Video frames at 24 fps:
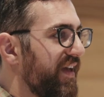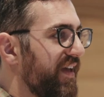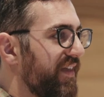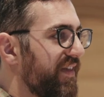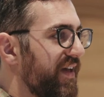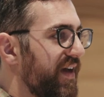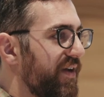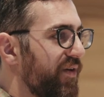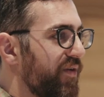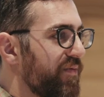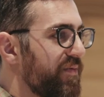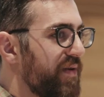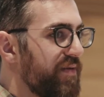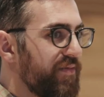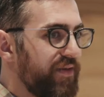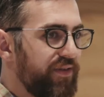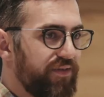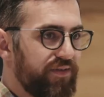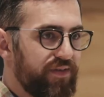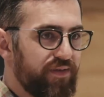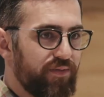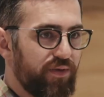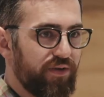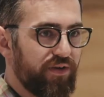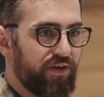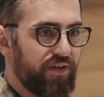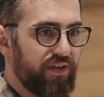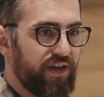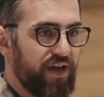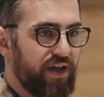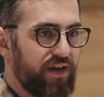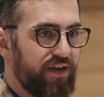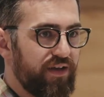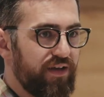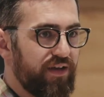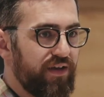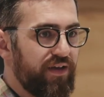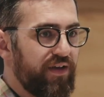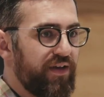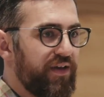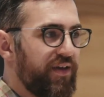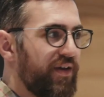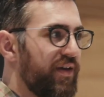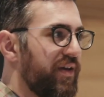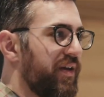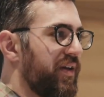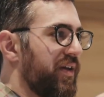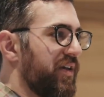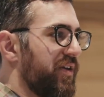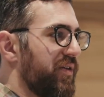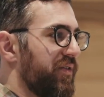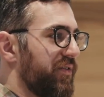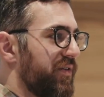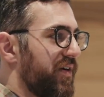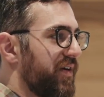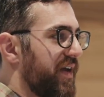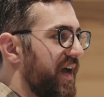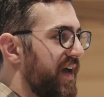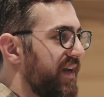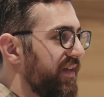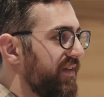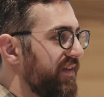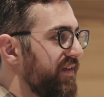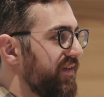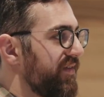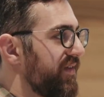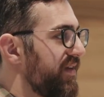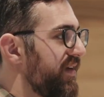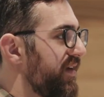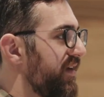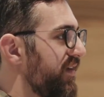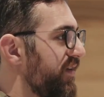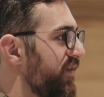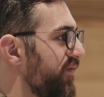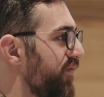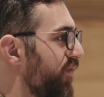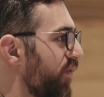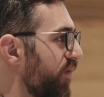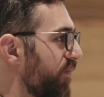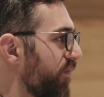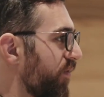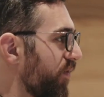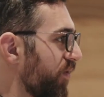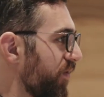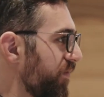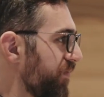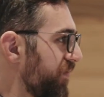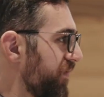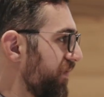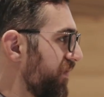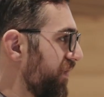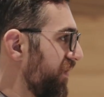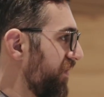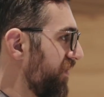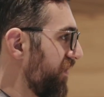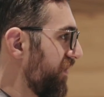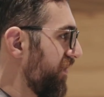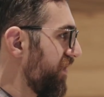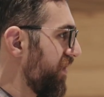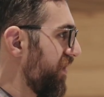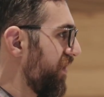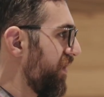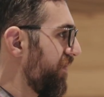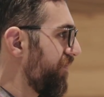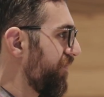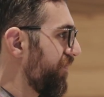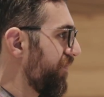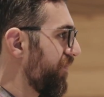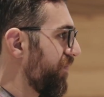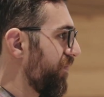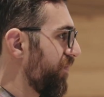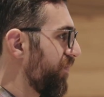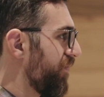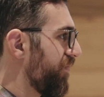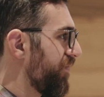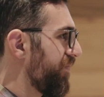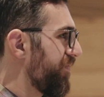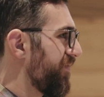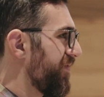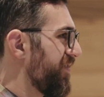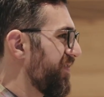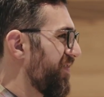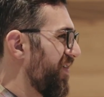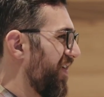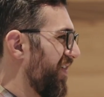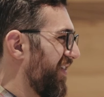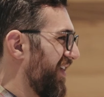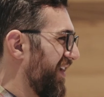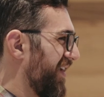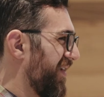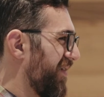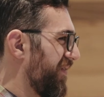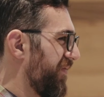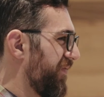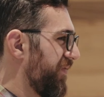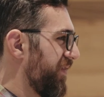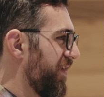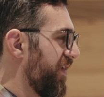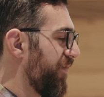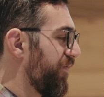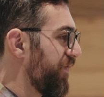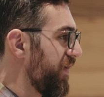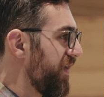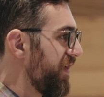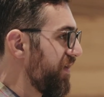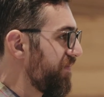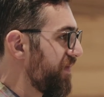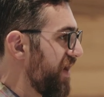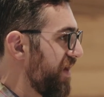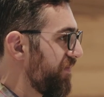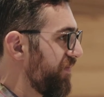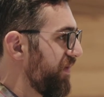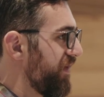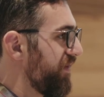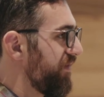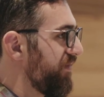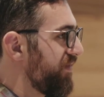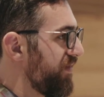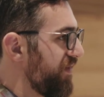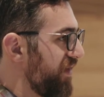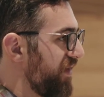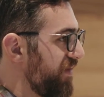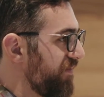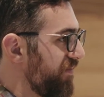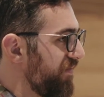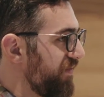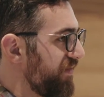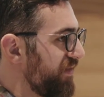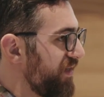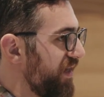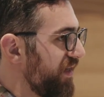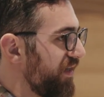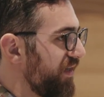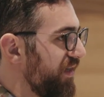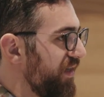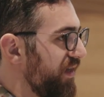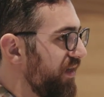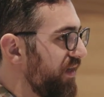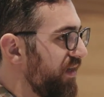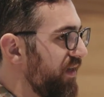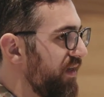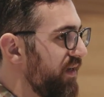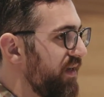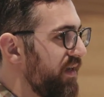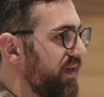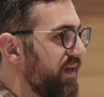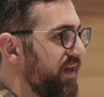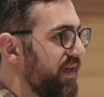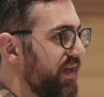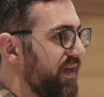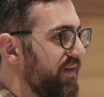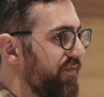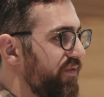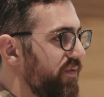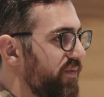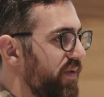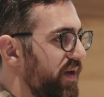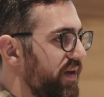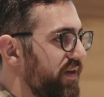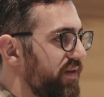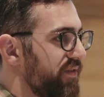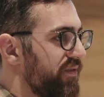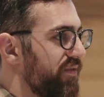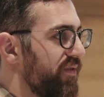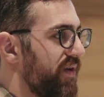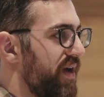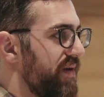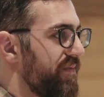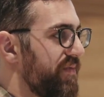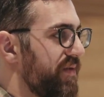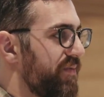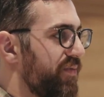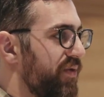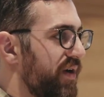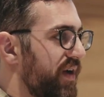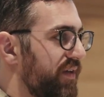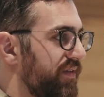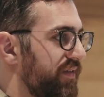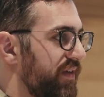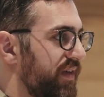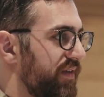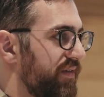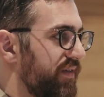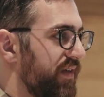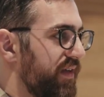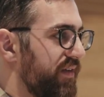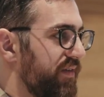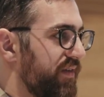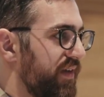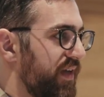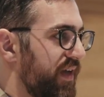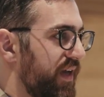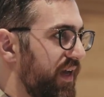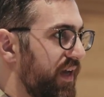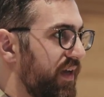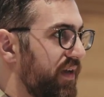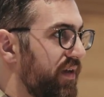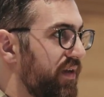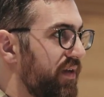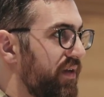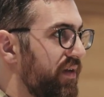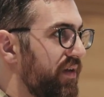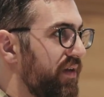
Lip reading: like that or maybe similar to that? you start adding these in and you form groups. So this is you call it like affinity mapping is the name of the technique. And if you want to describe the process, it's a